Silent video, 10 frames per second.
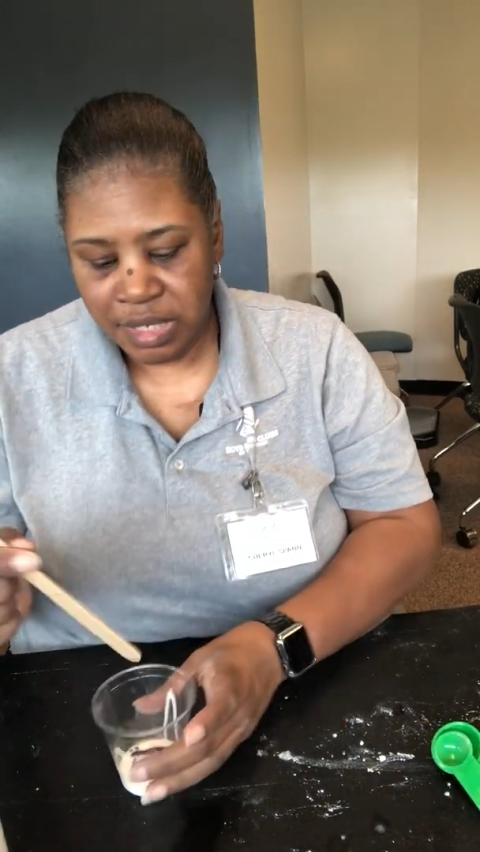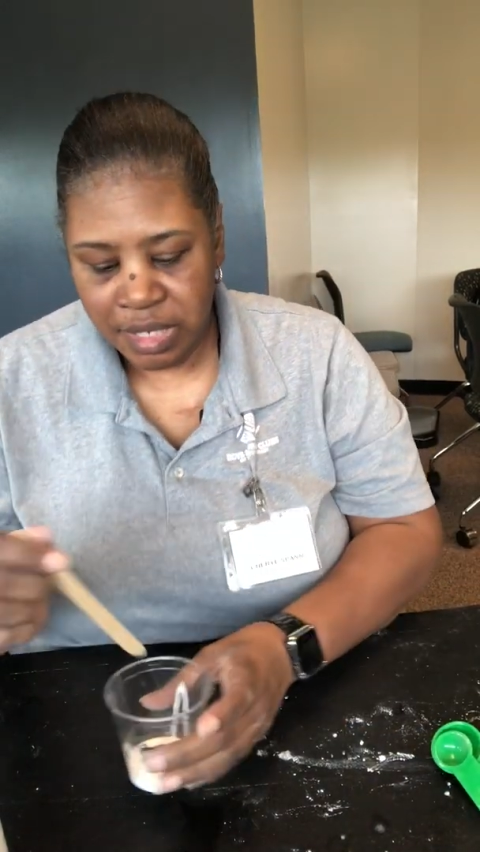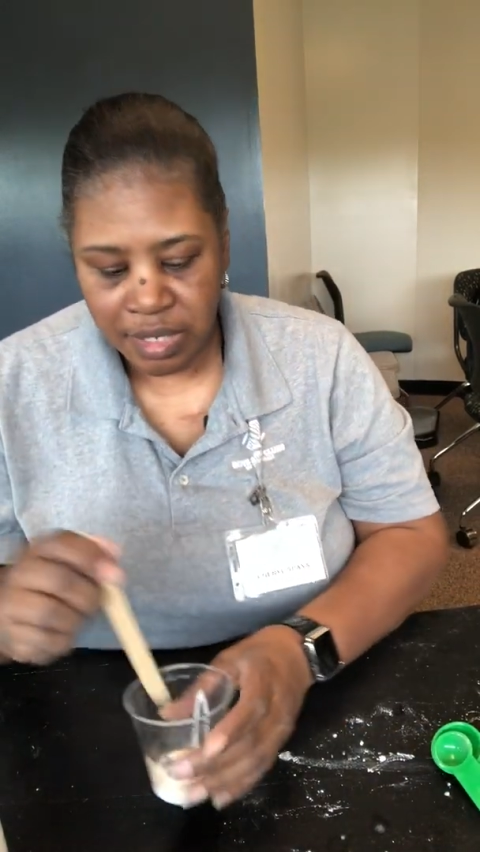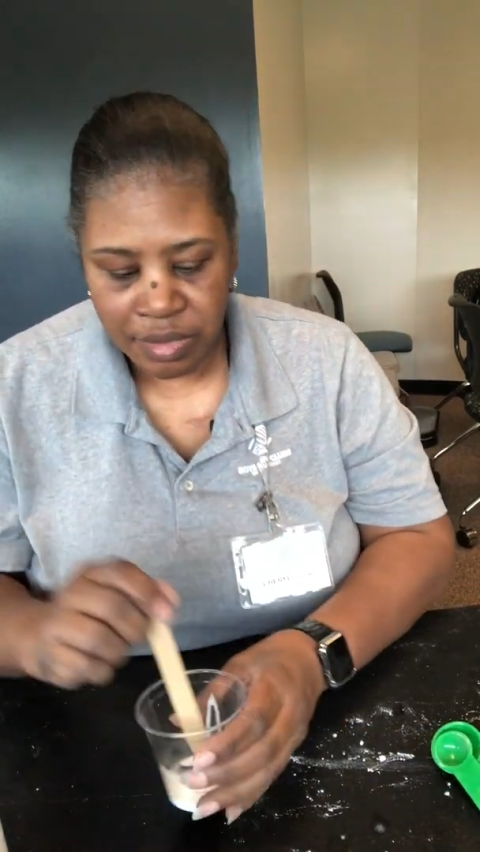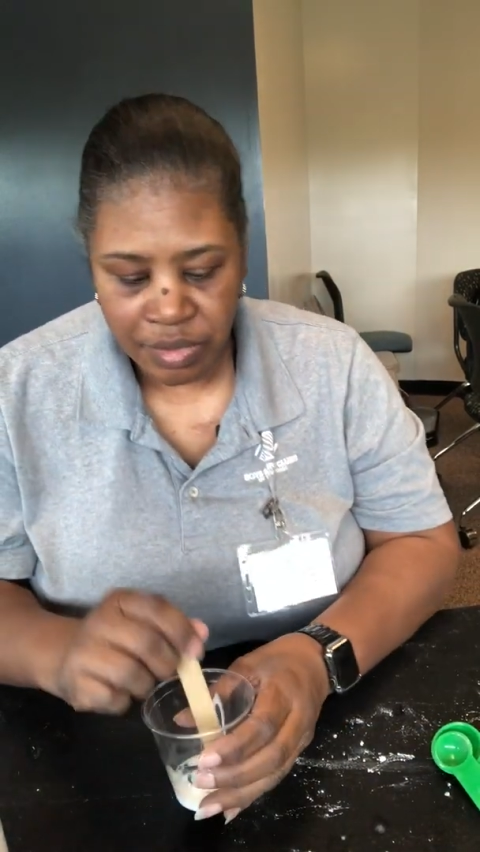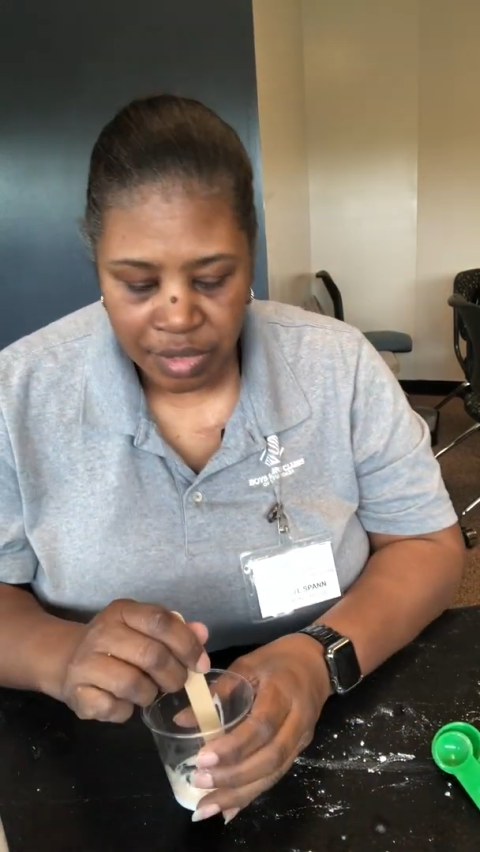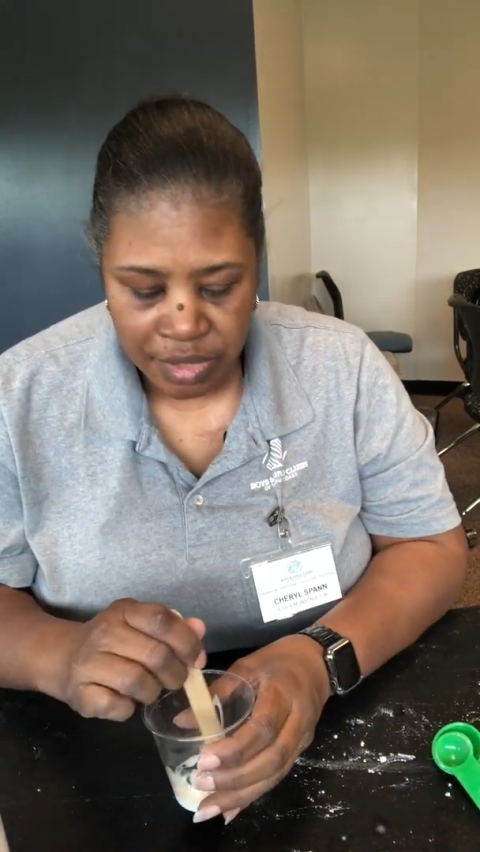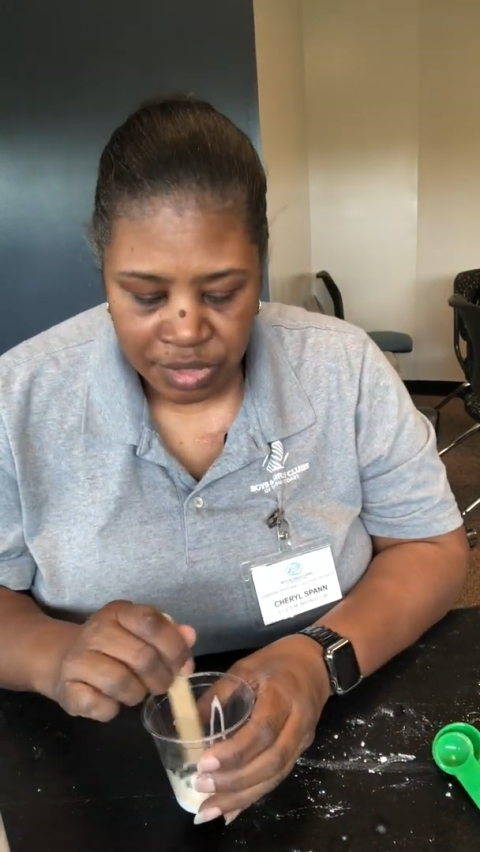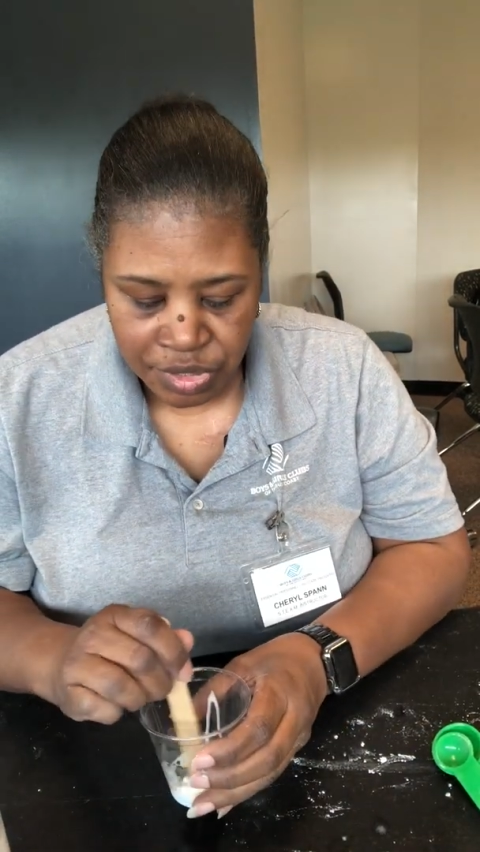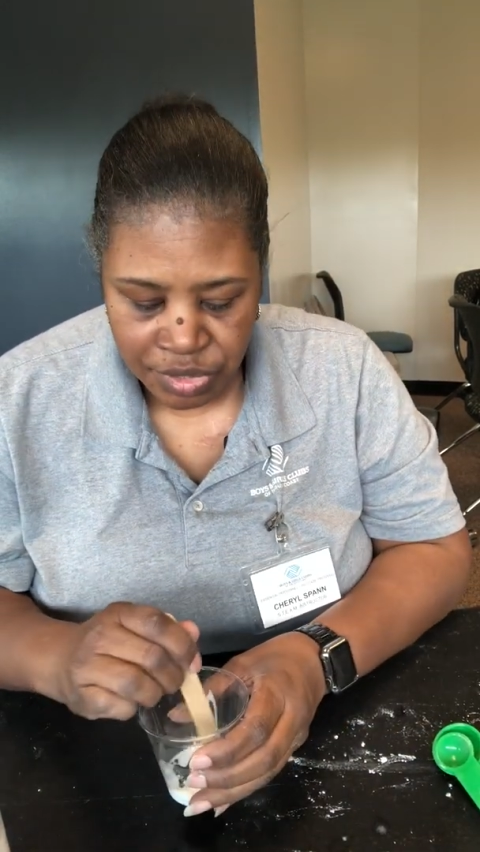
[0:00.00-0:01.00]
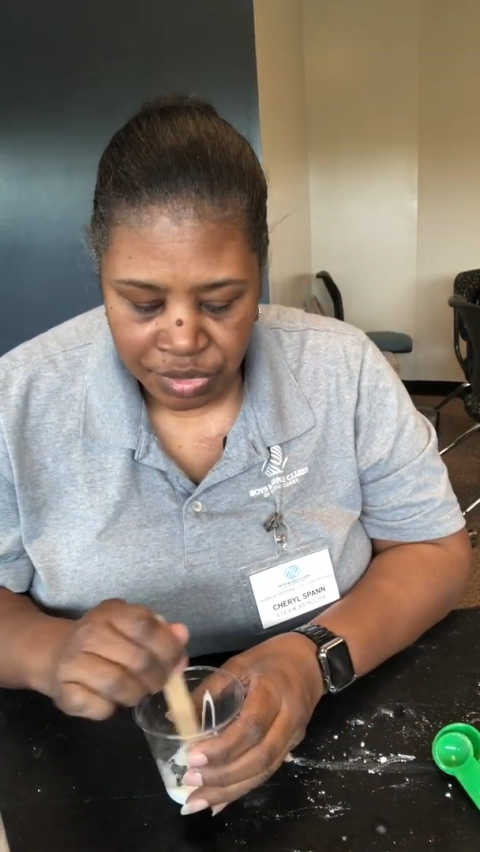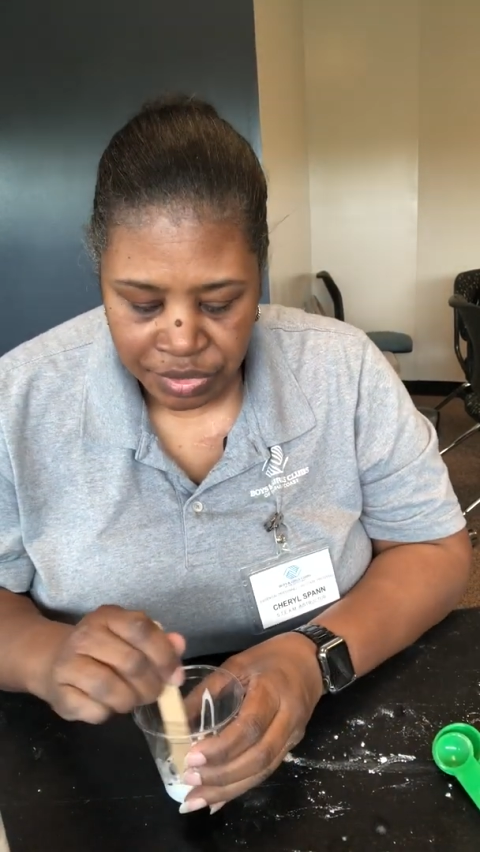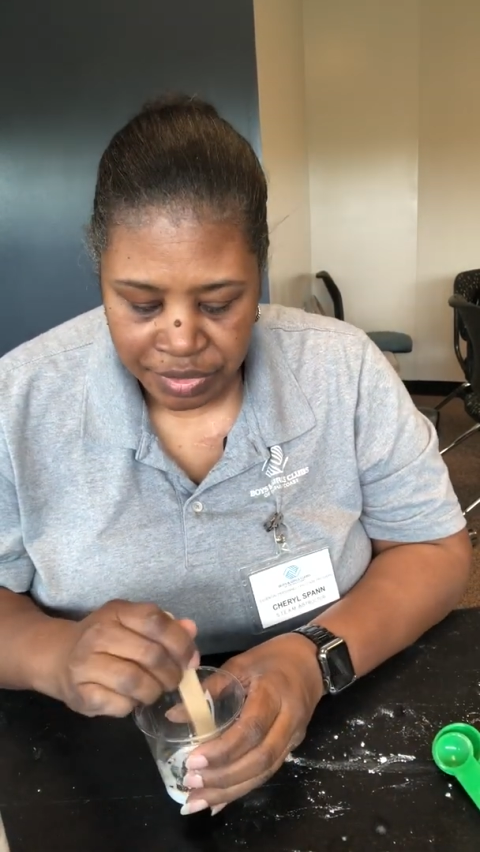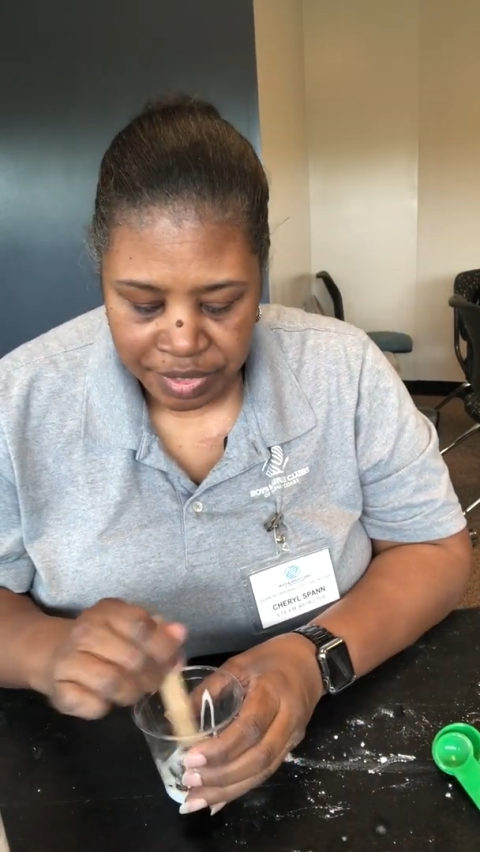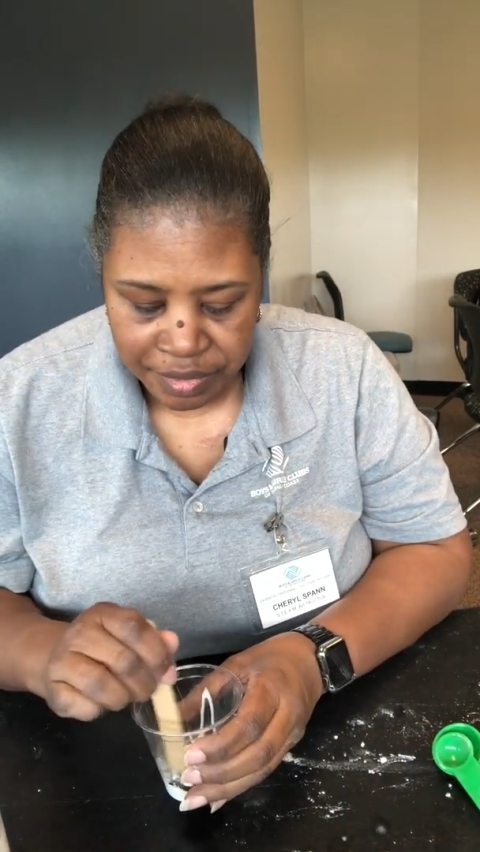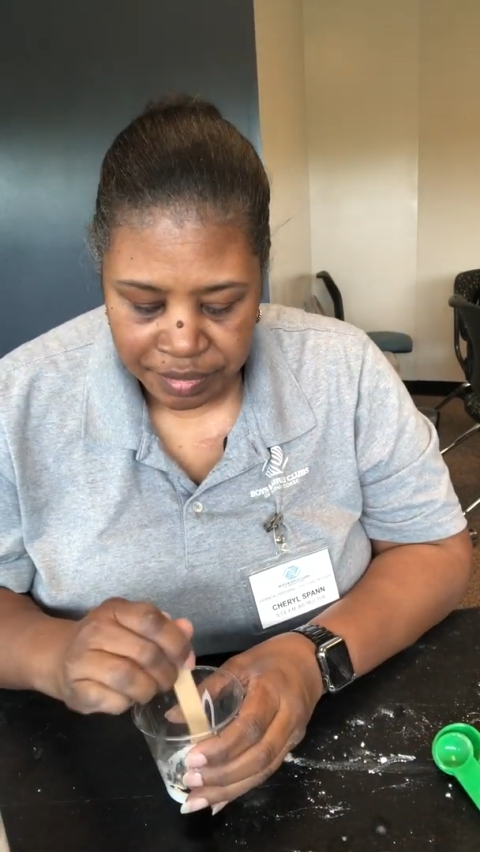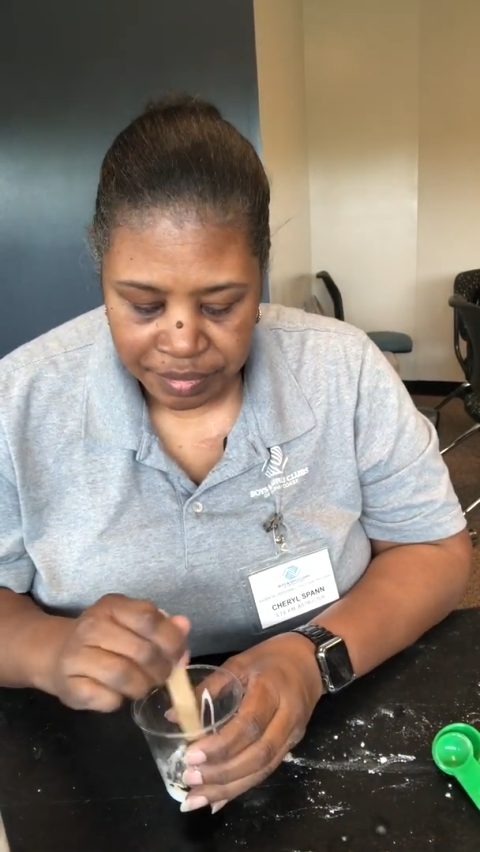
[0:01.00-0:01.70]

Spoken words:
in, you're going to stir it